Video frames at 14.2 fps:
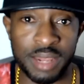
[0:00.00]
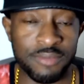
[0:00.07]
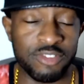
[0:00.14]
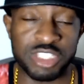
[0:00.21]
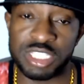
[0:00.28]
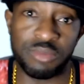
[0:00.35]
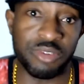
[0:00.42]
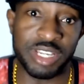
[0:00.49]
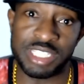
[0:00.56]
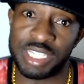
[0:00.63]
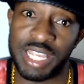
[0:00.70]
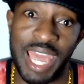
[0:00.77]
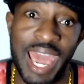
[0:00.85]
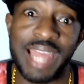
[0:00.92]
For some reason, you
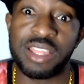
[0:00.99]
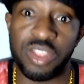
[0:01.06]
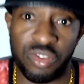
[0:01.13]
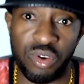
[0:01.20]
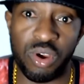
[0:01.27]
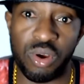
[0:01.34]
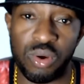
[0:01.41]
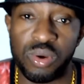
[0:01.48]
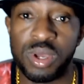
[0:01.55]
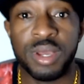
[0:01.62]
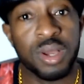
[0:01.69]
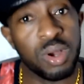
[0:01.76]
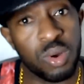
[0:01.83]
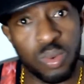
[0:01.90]
had to throw
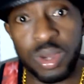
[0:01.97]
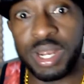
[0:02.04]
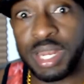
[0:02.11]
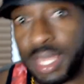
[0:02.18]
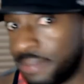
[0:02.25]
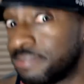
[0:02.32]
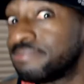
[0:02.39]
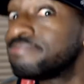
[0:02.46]
one of them